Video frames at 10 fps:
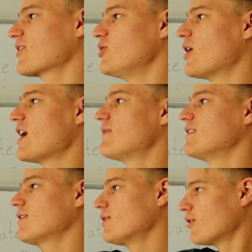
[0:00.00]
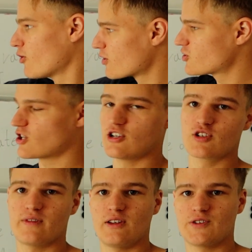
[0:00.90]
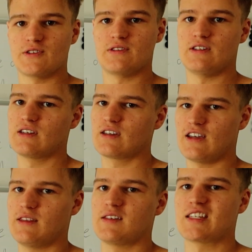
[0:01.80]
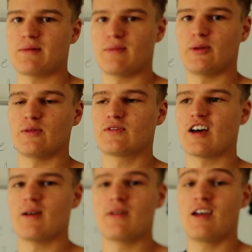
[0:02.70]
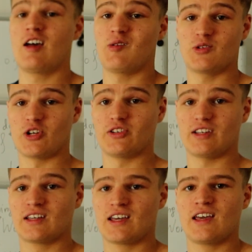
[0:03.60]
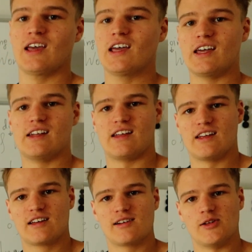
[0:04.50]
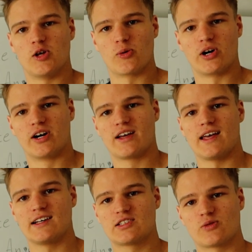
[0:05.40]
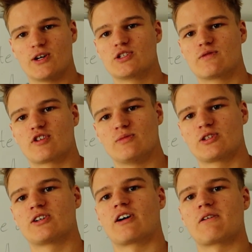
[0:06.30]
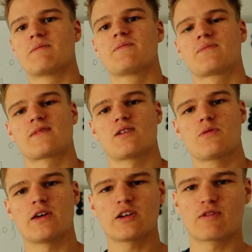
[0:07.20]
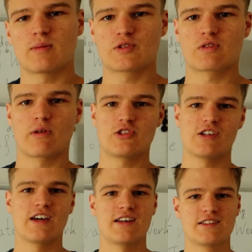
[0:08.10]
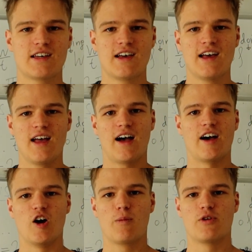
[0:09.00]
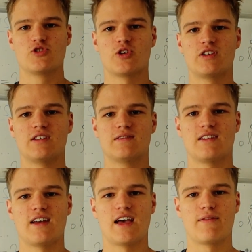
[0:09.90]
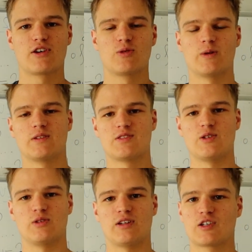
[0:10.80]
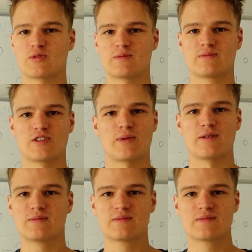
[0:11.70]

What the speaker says: you have a lower change of velocity in the same amount of time, resulting in a lower acceleration from your car. Thank you very much for watching, guys. I hope you enjoyed it. Have a good one. See you in the next one. Goodbye.